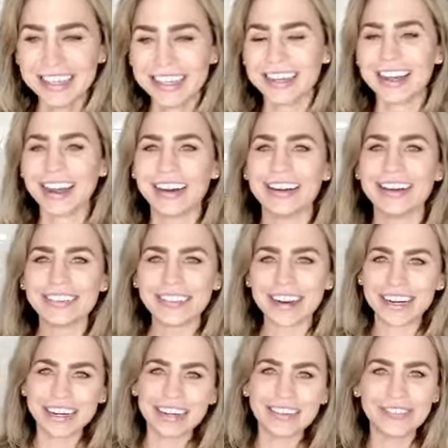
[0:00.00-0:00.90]
Are y'all
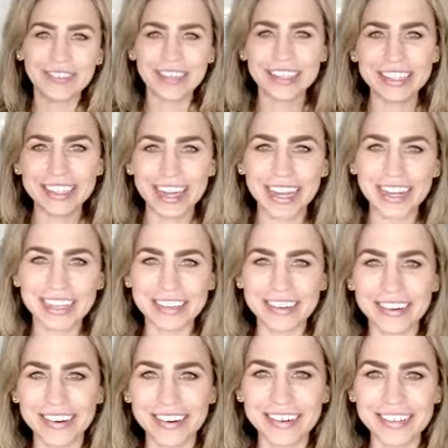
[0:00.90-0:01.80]
ready to feel like
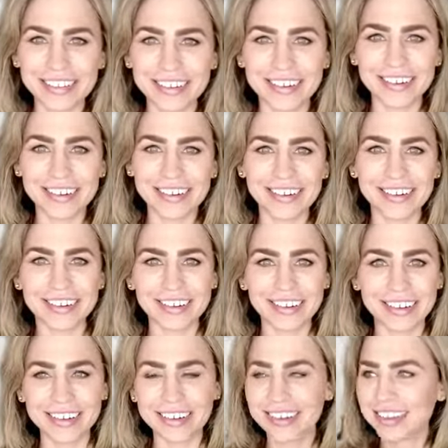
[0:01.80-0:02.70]
y'all
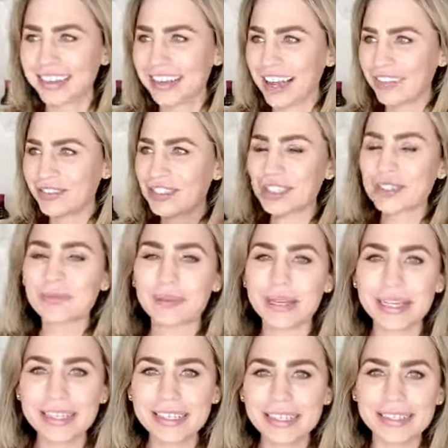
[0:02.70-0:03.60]
have just
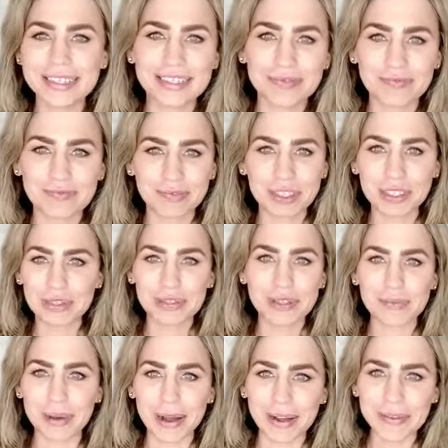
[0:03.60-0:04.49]
been to the
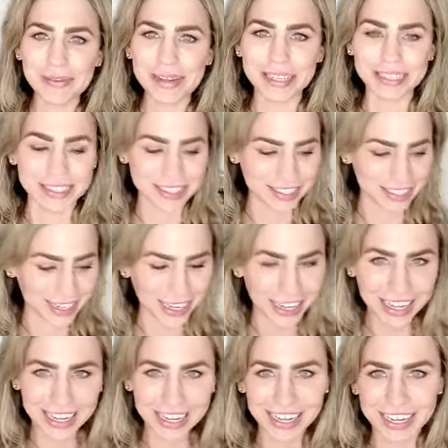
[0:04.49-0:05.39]
Bahamas? I
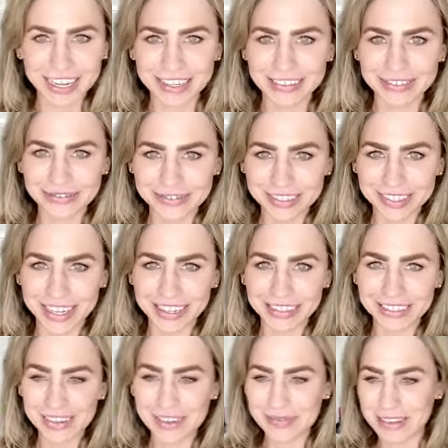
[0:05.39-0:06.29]
am. I don't
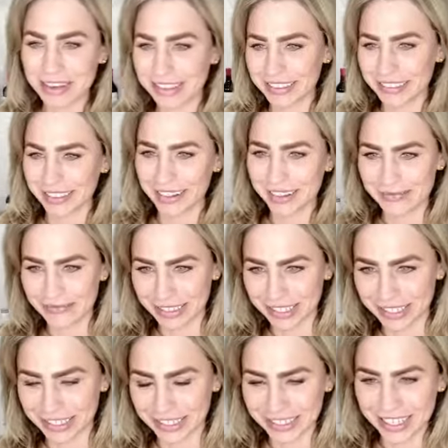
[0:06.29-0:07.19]
know about y'all,
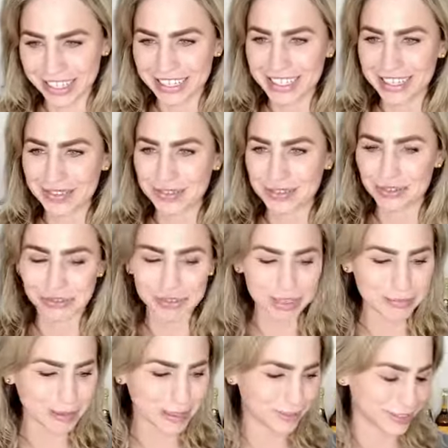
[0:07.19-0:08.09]
but that sounds
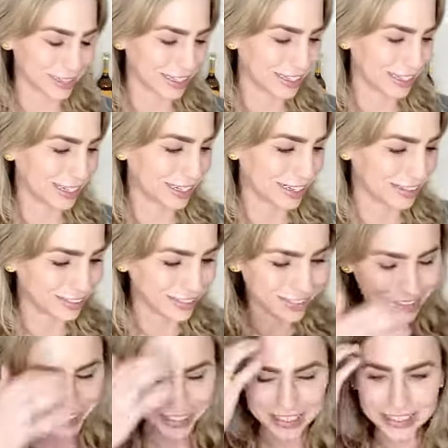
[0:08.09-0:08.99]
dreamy right now.
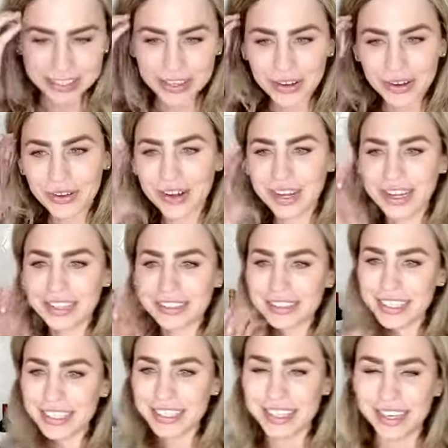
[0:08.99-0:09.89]
So
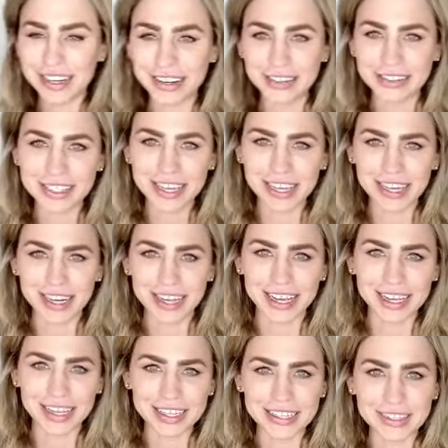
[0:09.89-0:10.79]
let's get our skin
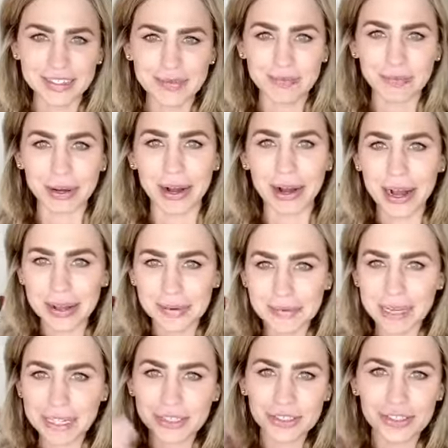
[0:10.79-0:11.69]
in
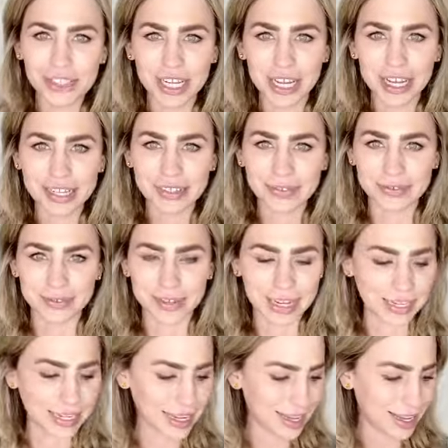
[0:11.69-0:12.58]
Bahama check
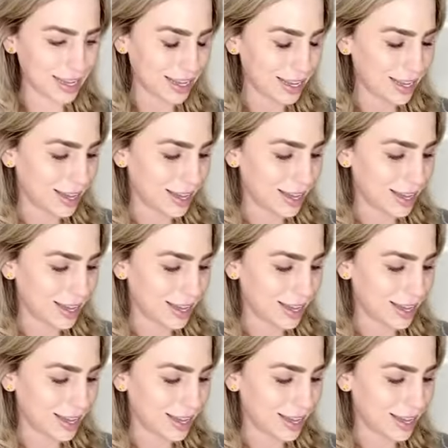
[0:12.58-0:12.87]
ready.